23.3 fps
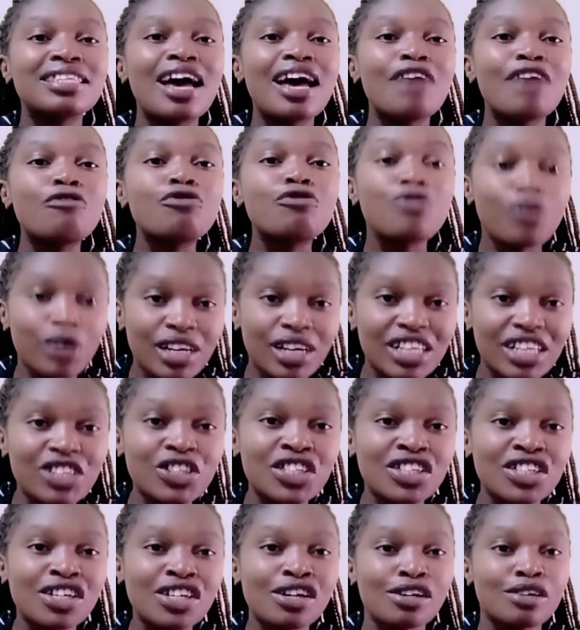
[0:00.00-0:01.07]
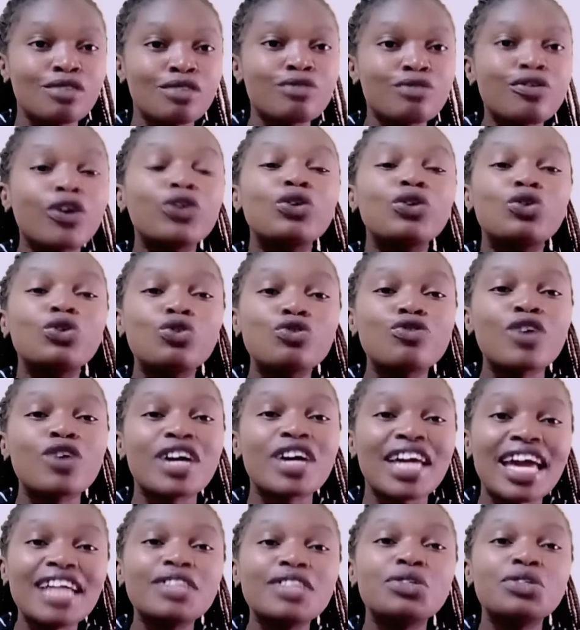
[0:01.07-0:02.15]
foolish for you to
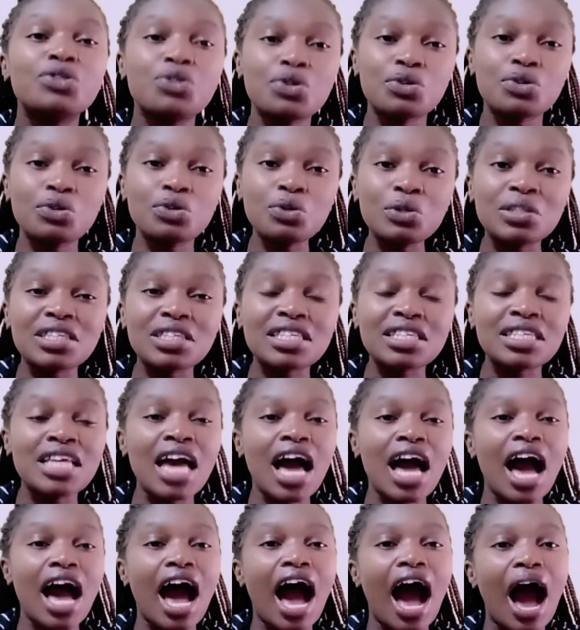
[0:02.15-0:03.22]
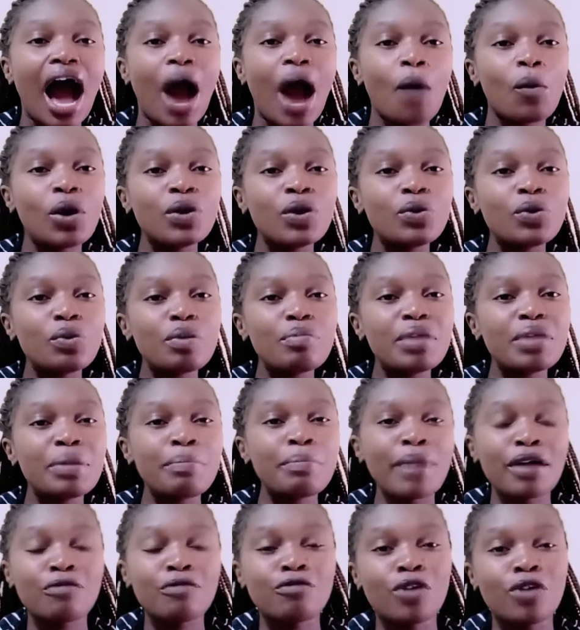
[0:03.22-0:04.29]
forget your roots. What do we mean
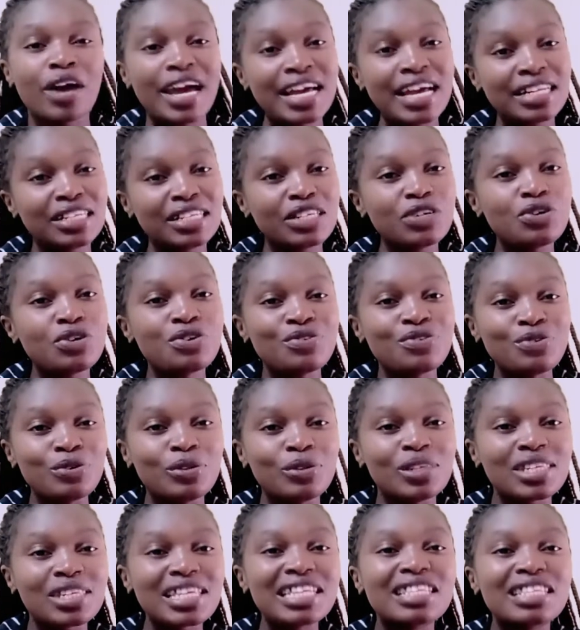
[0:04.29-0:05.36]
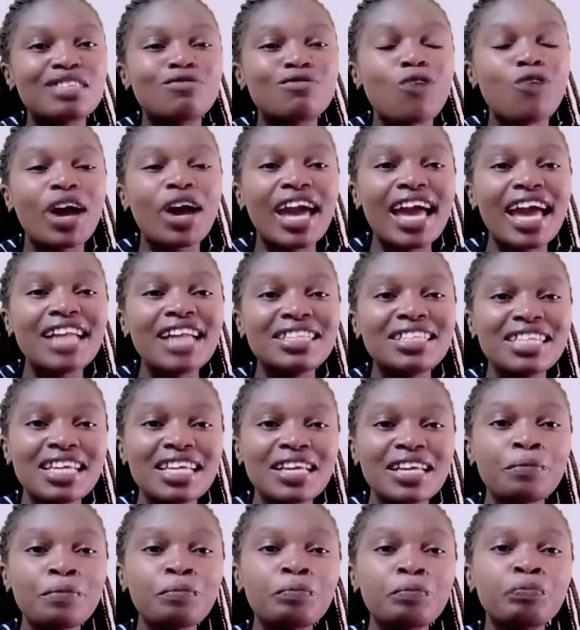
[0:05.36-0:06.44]
by forgetting your roots? It's
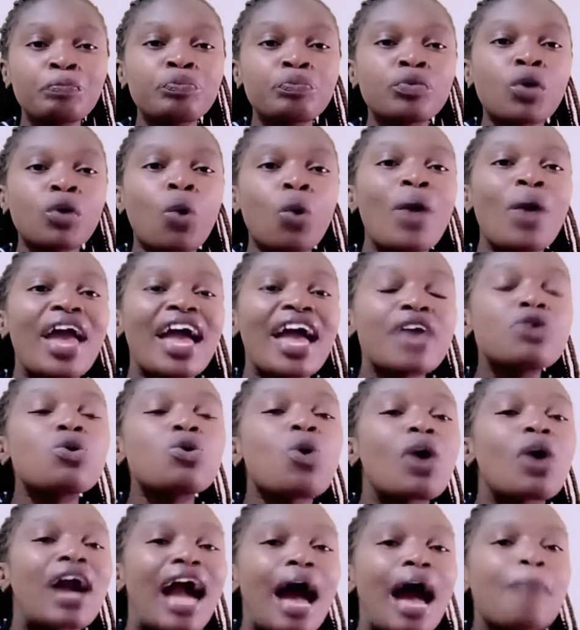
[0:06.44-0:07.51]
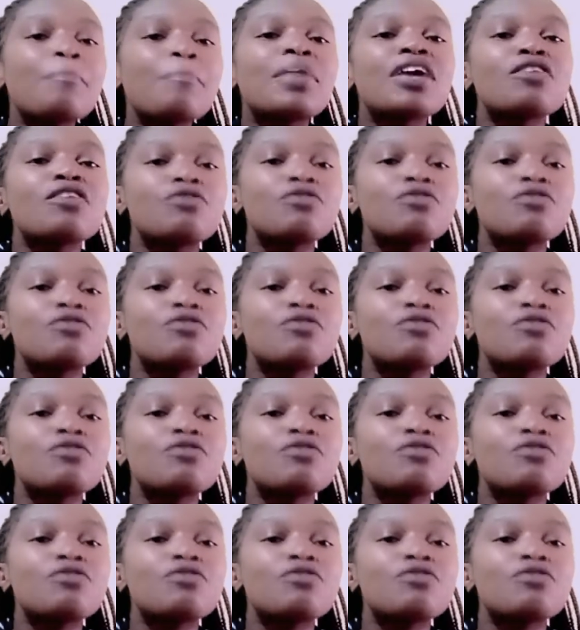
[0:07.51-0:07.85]
forgetting where you're coming